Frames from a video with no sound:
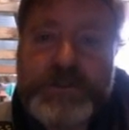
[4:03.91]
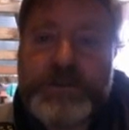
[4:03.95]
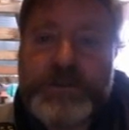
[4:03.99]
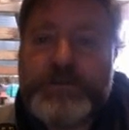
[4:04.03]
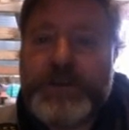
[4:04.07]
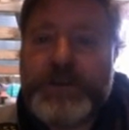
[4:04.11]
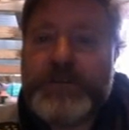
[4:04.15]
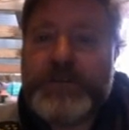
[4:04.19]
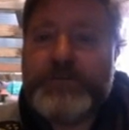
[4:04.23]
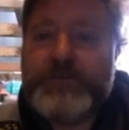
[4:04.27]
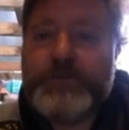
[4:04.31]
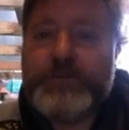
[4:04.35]

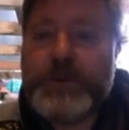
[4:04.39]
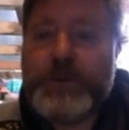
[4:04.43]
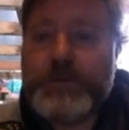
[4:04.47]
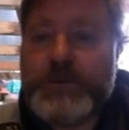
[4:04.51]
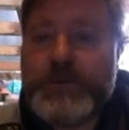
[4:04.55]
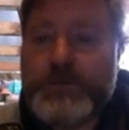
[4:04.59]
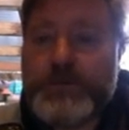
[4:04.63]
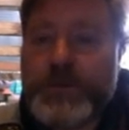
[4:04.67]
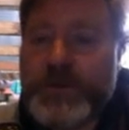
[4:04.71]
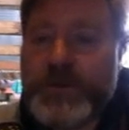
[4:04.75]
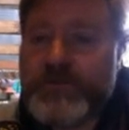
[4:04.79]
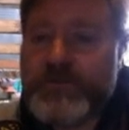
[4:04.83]
around for what
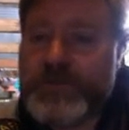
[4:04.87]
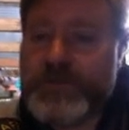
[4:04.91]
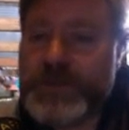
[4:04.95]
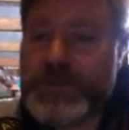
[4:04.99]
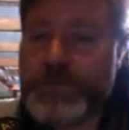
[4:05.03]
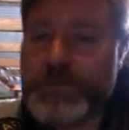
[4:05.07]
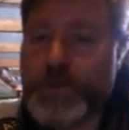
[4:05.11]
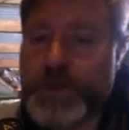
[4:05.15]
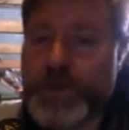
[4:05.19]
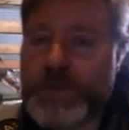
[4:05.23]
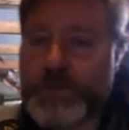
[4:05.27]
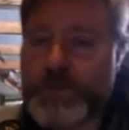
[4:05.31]
we're really
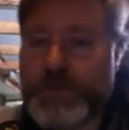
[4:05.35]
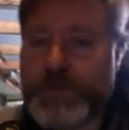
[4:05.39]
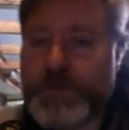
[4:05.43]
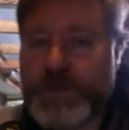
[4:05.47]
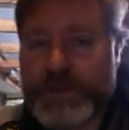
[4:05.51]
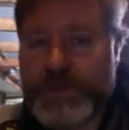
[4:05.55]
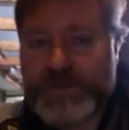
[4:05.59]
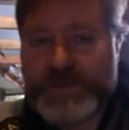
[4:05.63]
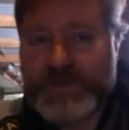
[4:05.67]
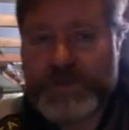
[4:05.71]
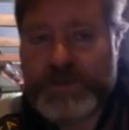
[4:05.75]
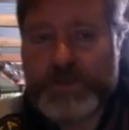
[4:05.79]
working with
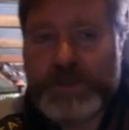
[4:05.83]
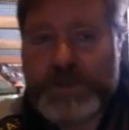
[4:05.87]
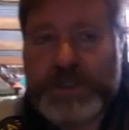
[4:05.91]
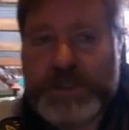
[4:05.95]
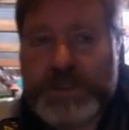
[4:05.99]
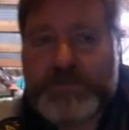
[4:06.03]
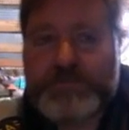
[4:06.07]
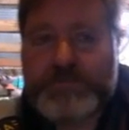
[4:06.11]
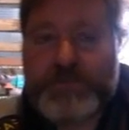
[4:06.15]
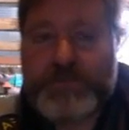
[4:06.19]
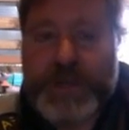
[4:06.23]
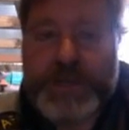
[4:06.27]
here, so looking
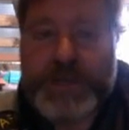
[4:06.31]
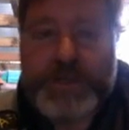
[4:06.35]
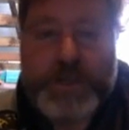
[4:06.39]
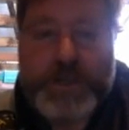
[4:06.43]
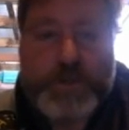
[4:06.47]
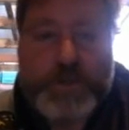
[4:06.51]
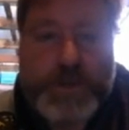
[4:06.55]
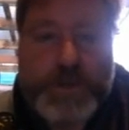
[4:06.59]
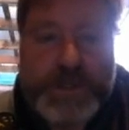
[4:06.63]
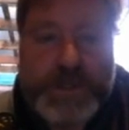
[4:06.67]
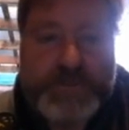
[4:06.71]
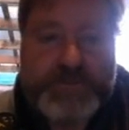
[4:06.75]
at
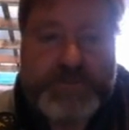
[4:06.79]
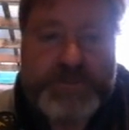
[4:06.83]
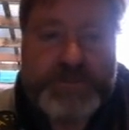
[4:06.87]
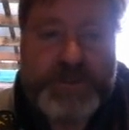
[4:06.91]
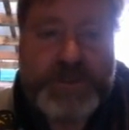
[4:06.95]
radio waves.